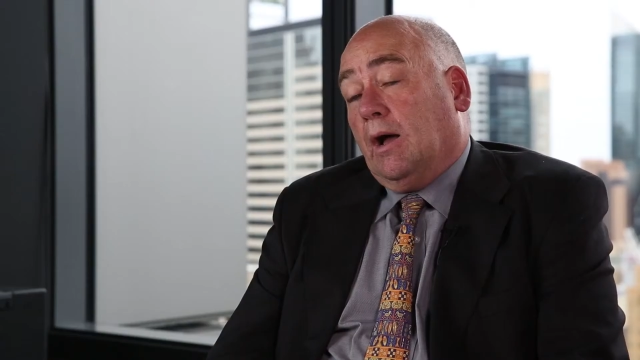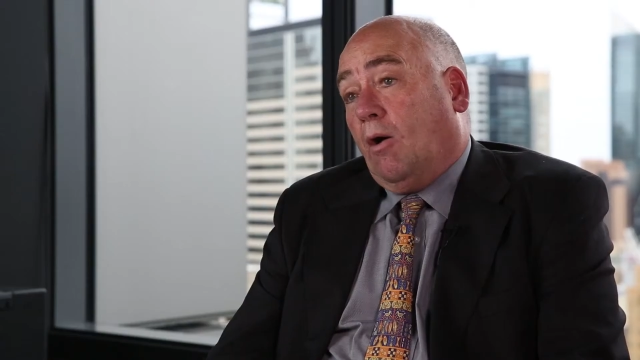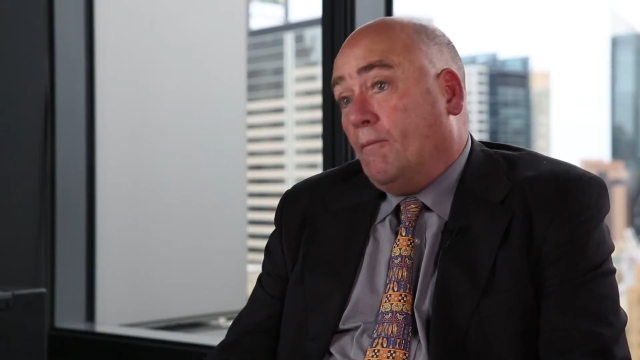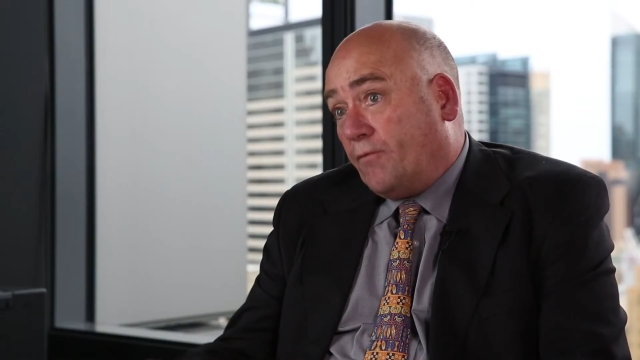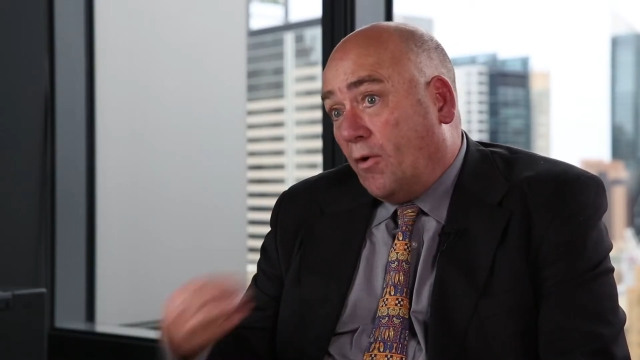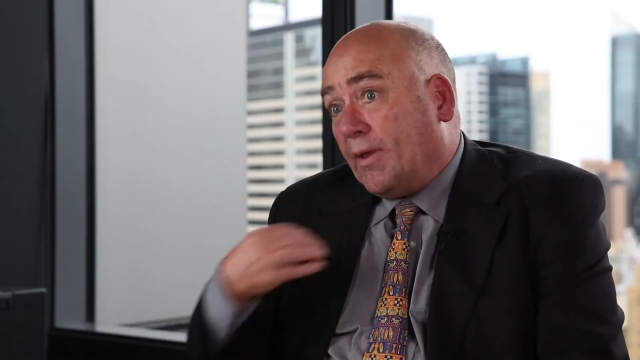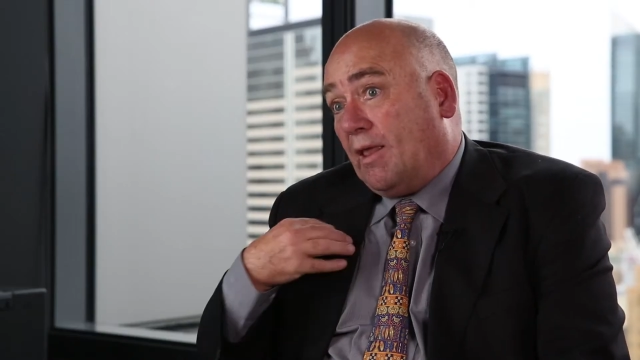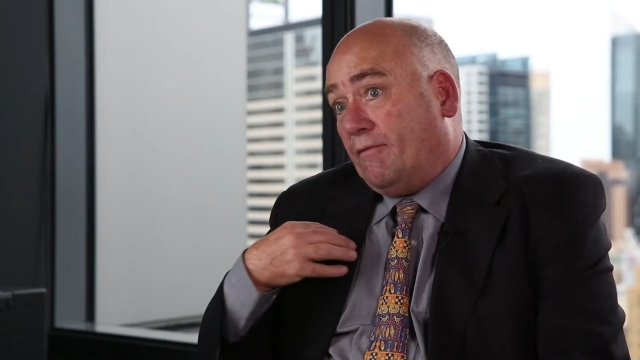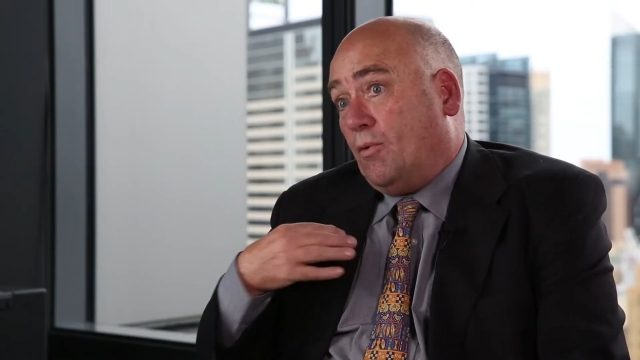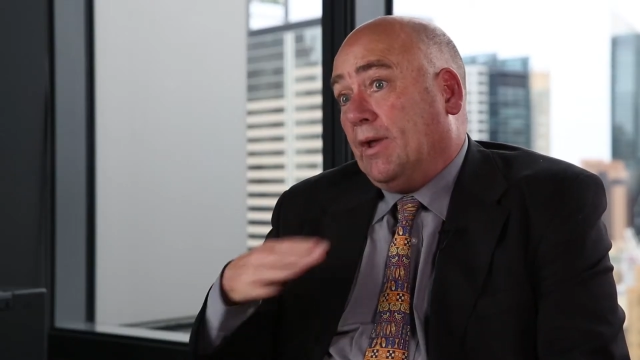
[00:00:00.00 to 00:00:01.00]
I'm very
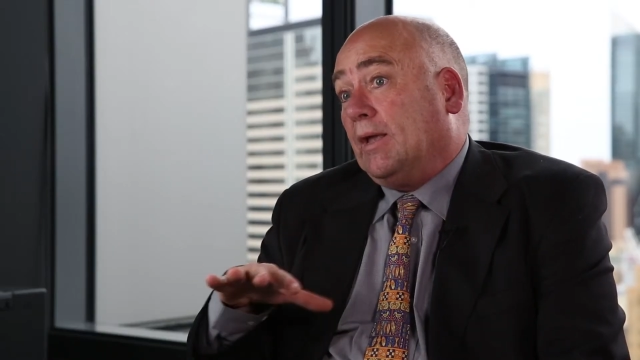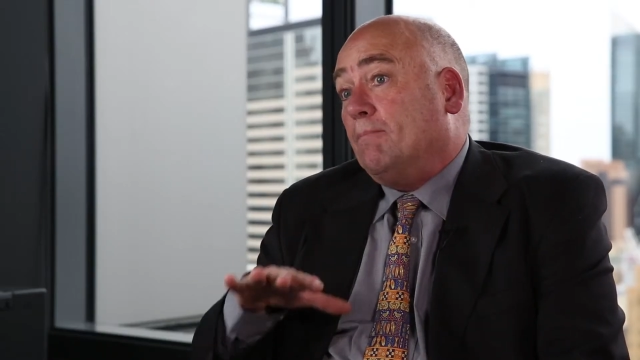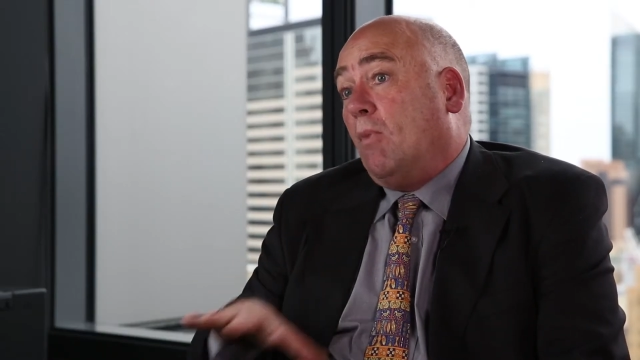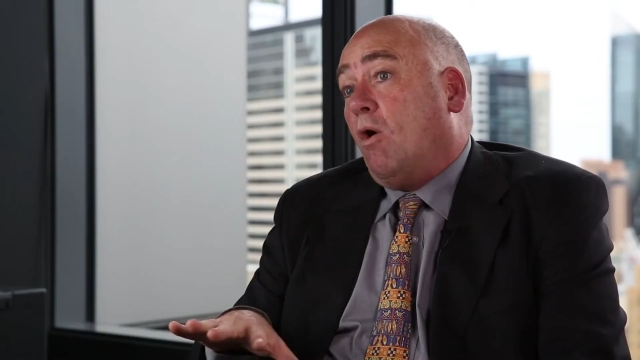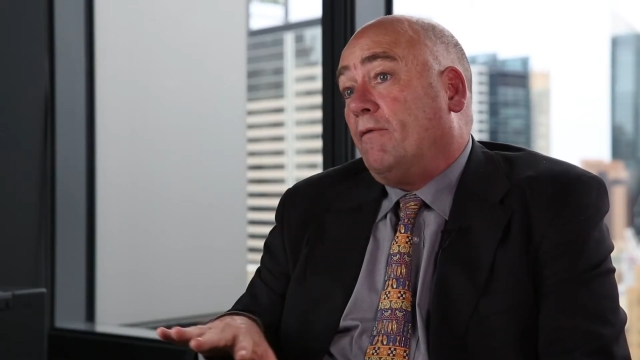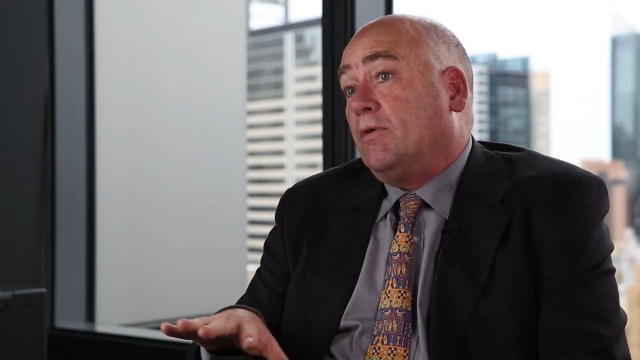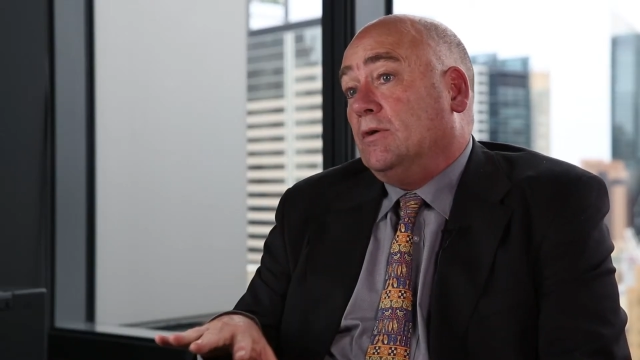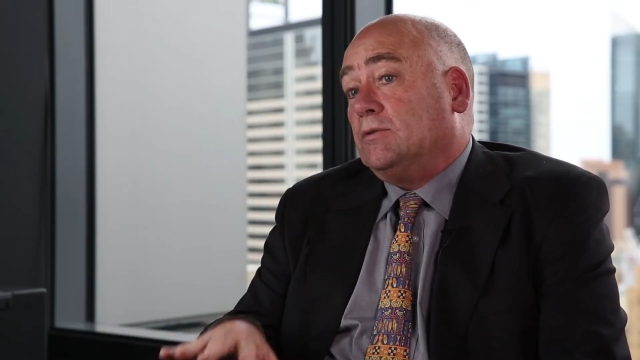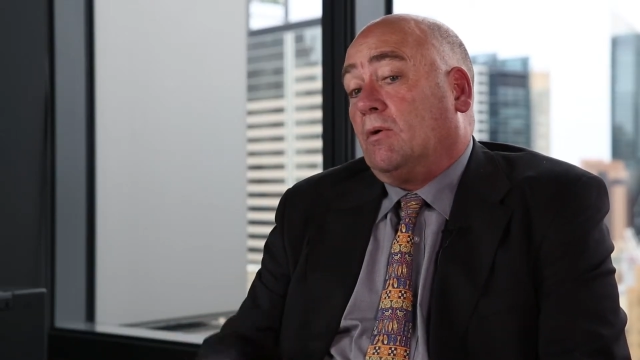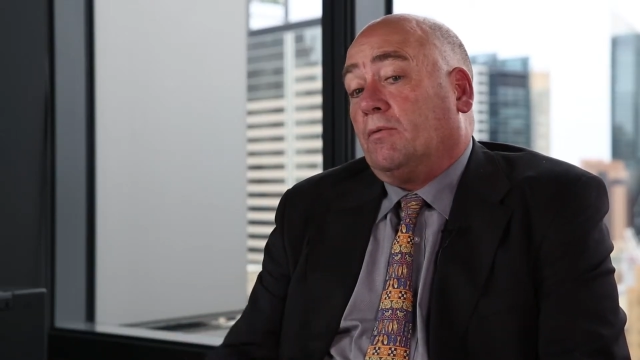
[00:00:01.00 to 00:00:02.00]
left-wing in my
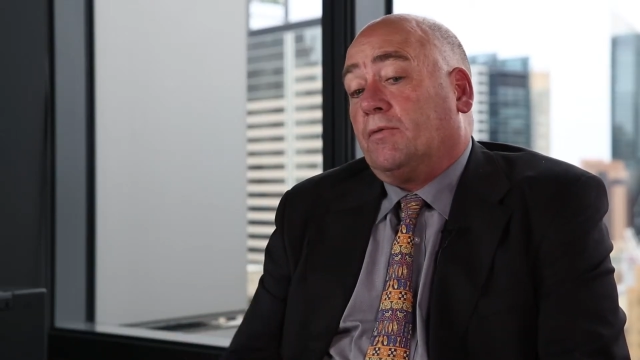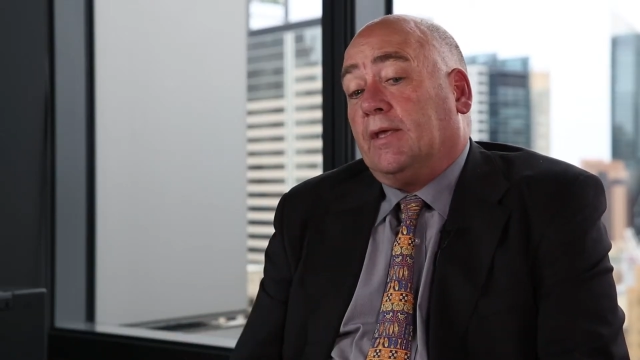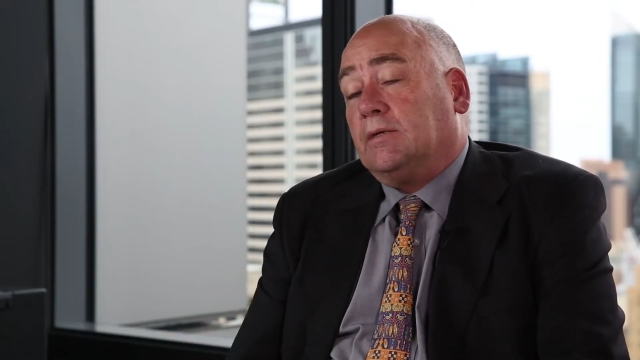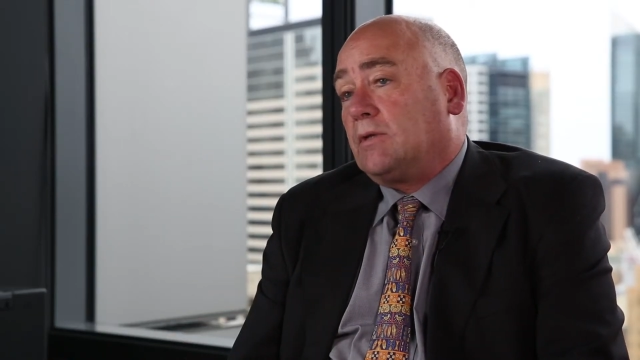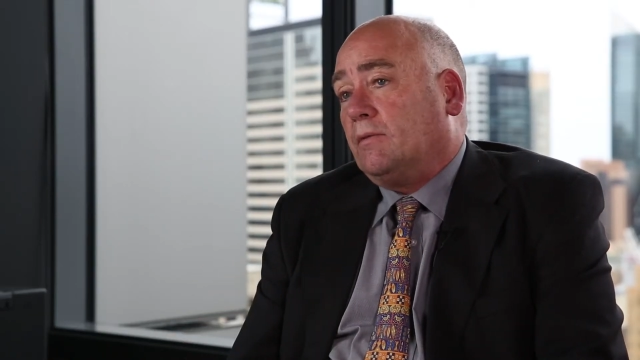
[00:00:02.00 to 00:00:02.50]
views on things,